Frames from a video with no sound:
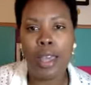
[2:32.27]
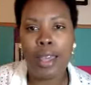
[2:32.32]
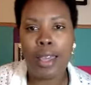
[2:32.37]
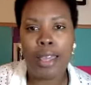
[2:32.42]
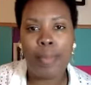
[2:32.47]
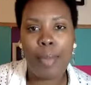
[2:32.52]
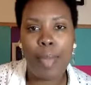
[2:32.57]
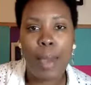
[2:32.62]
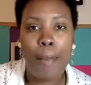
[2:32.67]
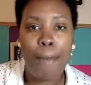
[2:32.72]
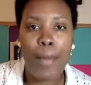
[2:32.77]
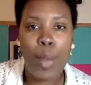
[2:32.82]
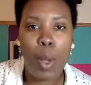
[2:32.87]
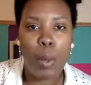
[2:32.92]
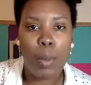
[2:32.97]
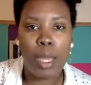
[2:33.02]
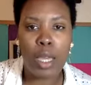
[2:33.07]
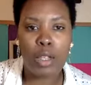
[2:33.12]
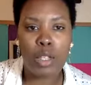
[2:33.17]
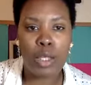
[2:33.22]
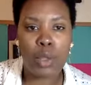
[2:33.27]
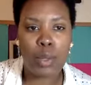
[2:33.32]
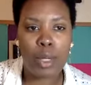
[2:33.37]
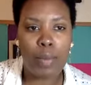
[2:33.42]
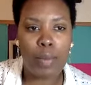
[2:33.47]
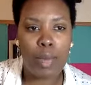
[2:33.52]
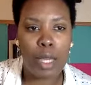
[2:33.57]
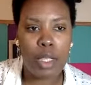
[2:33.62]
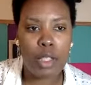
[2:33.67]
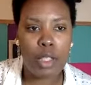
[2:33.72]
Give me a moment. I just want
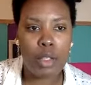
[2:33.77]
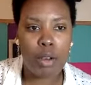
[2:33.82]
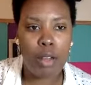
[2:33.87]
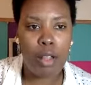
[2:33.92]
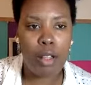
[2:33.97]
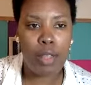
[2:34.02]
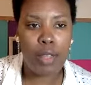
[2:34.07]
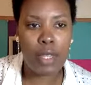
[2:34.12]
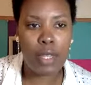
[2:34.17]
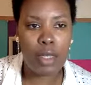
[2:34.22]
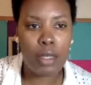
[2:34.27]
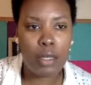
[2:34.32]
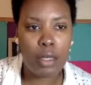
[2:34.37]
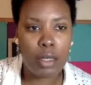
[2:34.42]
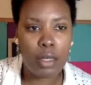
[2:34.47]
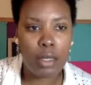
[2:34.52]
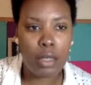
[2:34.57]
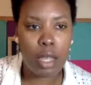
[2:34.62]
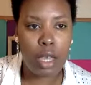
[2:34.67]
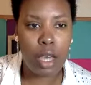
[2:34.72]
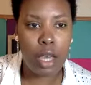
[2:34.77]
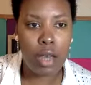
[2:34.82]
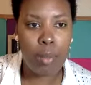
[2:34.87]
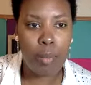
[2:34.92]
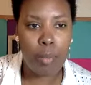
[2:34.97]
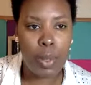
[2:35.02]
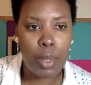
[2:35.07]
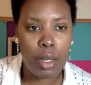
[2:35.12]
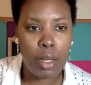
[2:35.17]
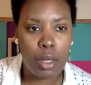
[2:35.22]
to make sure all of this is
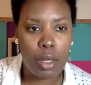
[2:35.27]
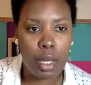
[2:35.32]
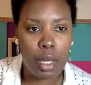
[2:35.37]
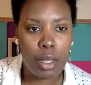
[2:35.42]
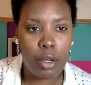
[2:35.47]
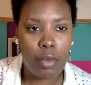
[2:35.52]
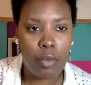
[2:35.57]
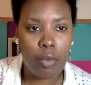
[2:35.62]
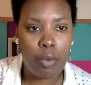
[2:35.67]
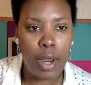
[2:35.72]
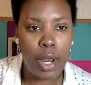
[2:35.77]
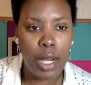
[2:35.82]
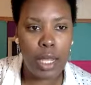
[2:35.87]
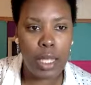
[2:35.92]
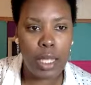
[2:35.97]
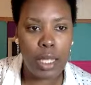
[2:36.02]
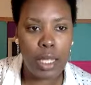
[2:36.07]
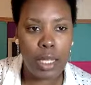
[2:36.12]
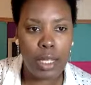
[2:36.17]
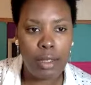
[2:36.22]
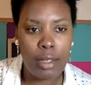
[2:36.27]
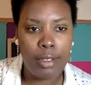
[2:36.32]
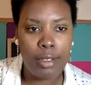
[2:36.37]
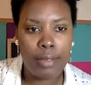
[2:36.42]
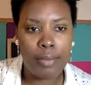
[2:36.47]
up and running,